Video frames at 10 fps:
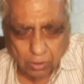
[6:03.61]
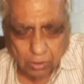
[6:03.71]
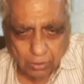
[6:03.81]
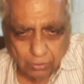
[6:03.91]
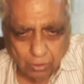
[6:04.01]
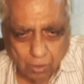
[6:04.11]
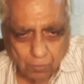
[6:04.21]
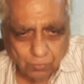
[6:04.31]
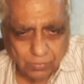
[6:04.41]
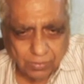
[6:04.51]
Now
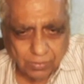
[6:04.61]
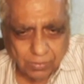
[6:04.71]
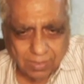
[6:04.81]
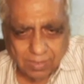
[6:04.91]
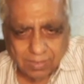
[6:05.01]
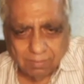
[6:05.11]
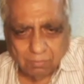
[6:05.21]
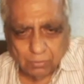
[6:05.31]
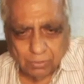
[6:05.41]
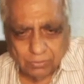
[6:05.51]

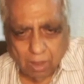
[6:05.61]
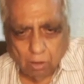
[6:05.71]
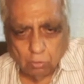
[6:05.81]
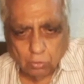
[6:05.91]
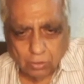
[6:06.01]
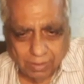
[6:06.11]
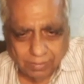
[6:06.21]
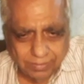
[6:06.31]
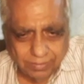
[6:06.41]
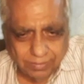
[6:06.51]
without
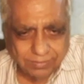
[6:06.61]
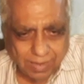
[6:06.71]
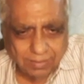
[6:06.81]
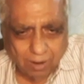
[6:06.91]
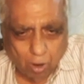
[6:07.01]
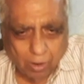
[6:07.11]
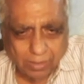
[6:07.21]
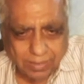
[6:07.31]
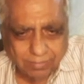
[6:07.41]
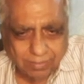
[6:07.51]
understanding how I can
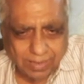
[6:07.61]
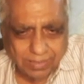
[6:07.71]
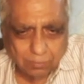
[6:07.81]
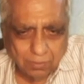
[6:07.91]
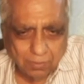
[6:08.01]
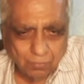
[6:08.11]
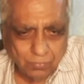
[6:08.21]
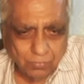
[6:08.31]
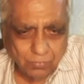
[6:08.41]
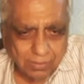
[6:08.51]
write,
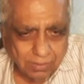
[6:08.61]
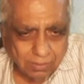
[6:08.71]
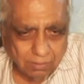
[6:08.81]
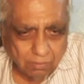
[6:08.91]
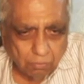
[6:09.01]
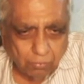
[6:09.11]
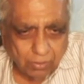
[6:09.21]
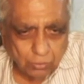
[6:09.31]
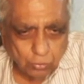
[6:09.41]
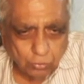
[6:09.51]
you
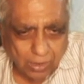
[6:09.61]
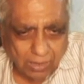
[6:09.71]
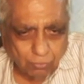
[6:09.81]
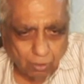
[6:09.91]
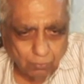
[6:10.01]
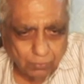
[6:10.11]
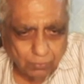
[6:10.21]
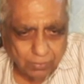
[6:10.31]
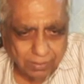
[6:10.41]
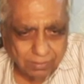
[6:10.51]
start from here
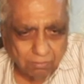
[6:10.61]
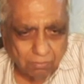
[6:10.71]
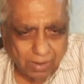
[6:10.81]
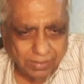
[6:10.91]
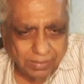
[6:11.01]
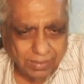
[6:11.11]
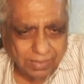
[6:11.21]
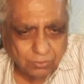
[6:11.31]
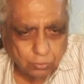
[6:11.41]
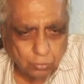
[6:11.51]

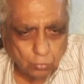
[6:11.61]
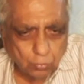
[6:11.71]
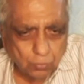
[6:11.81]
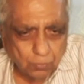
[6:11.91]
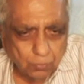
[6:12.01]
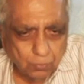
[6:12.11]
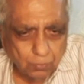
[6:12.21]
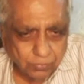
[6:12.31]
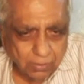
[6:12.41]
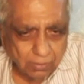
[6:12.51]
1s2.
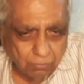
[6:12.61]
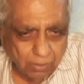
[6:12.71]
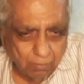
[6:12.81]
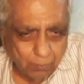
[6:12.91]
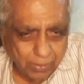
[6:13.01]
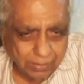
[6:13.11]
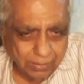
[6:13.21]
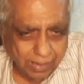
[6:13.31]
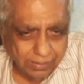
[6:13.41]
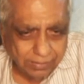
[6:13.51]
We make
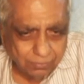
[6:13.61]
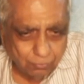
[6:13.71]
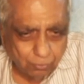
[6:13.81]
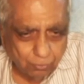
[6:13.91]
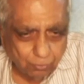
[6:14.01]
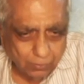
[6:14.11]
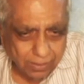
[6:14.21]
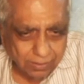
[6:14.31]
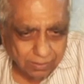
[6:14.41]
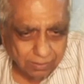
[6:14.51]
lines from here
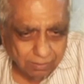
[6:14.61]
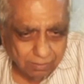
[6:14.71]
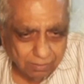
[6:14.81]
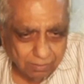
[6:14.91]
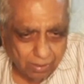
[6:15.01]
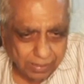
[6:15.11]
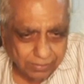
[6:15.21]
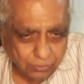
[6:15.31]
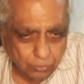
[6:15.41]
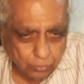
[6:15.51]

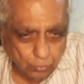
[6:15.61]
1s2.